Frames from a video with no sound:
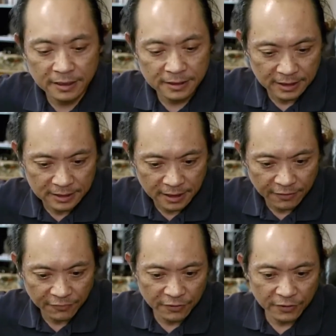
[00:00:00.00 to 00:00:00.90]
this
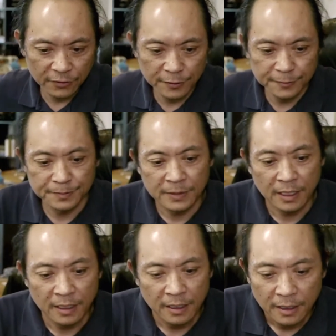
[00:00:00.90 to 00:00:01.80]
afternoon.
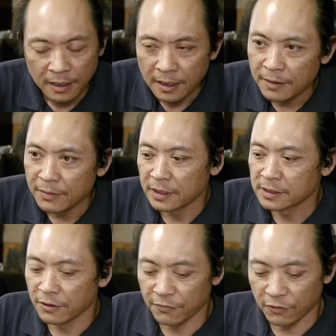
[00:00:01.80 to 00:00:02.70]
Well, let's
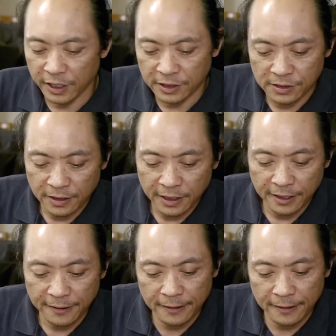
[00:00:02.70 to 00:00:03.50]
go over yesterday.